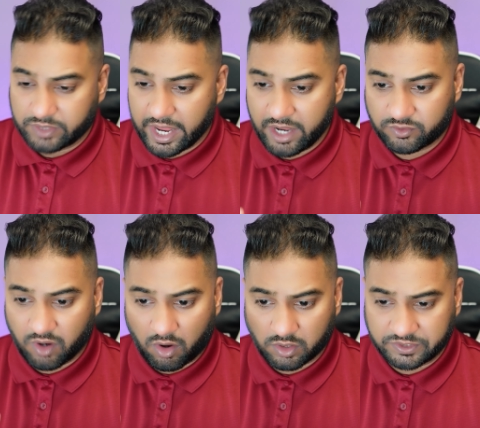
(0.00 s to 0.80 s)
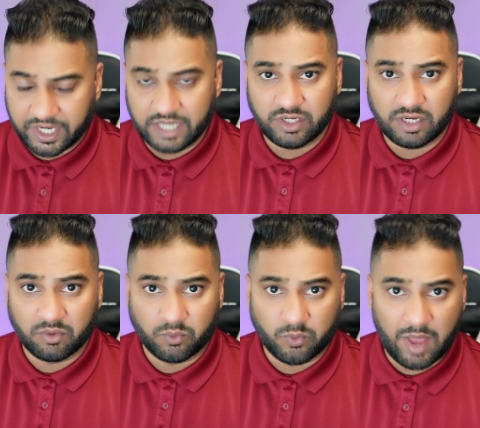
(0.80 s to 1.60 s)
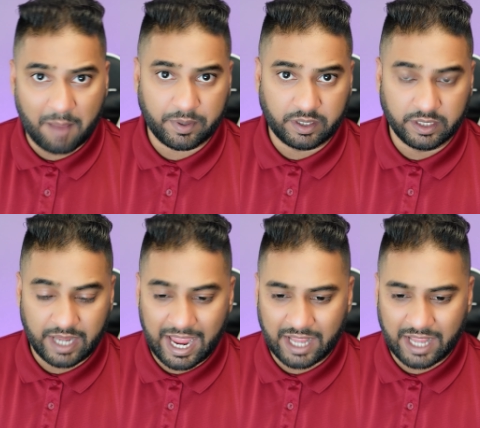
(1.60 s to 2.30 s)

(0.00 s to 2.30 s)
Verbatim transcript: Things are changing rapidly,